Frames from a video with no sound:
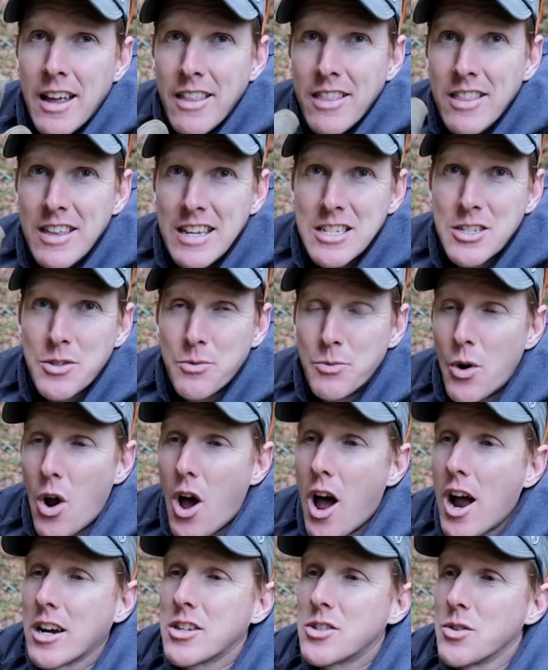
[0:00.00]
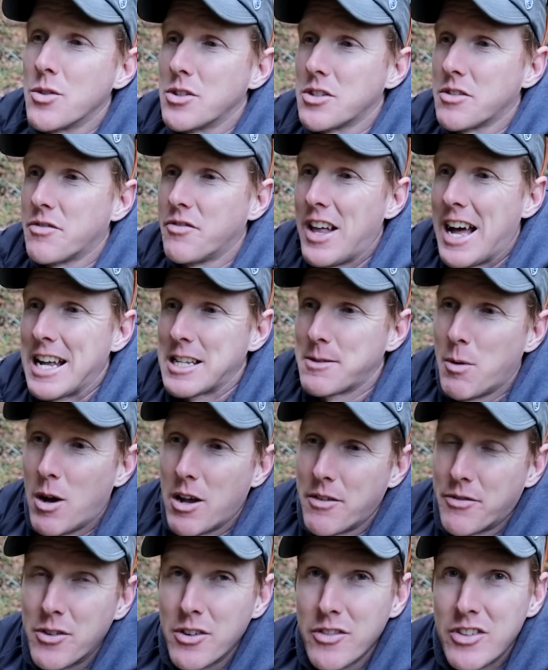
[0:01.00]
this rock so there's a flat
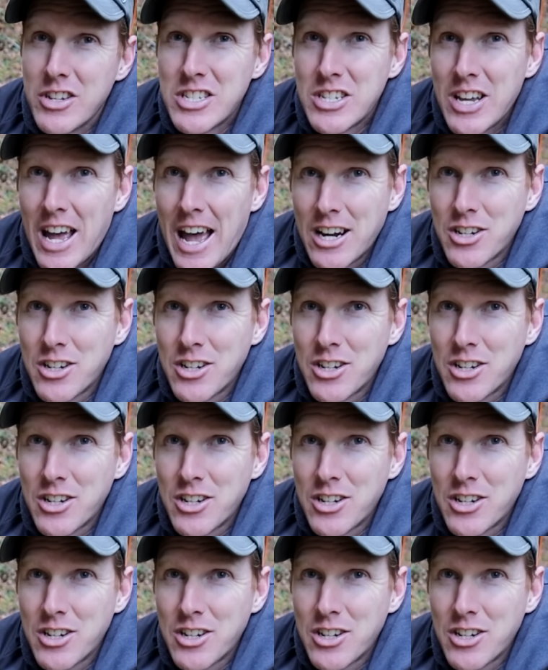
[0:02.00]
spot for this to